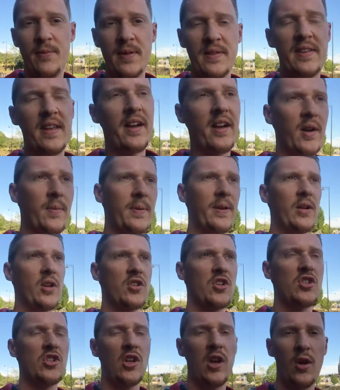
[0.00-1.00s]
me there
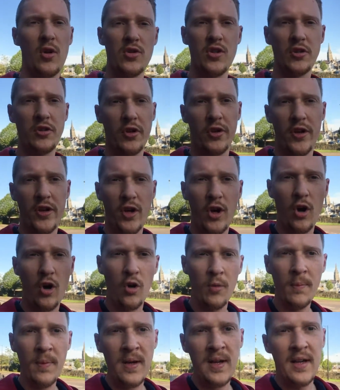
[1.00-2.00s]
because it's closer to her
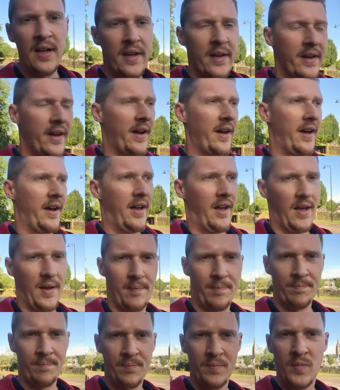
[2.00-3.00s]

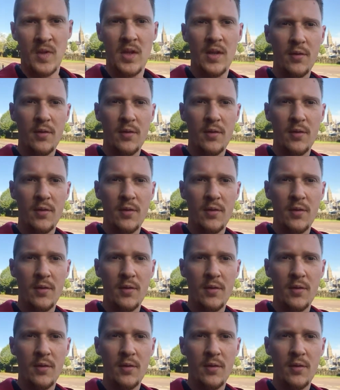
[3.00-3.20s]
home,